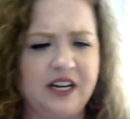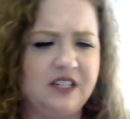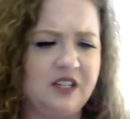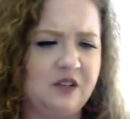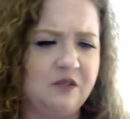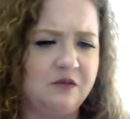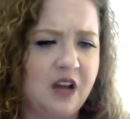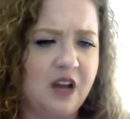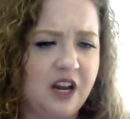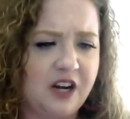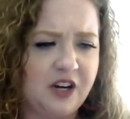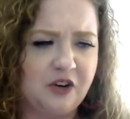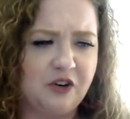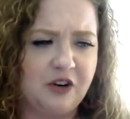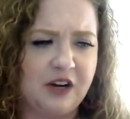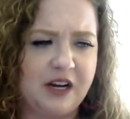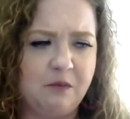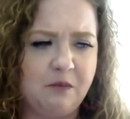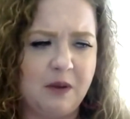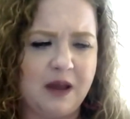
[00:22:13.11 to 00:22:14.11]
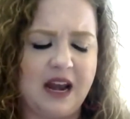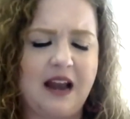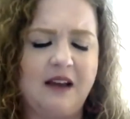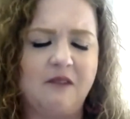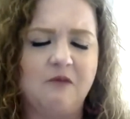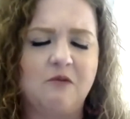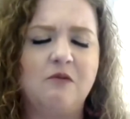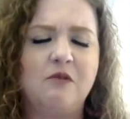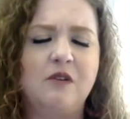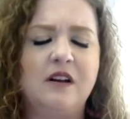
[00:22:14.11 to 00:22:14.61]
Do you not agree? But I
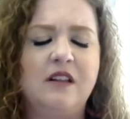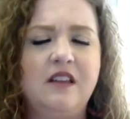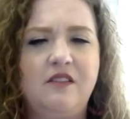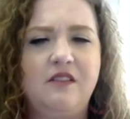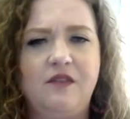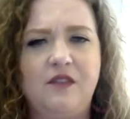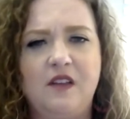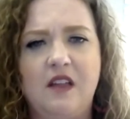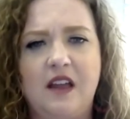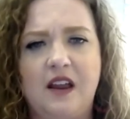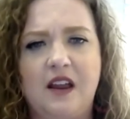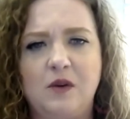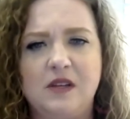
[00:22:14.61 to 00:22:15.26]
really feel like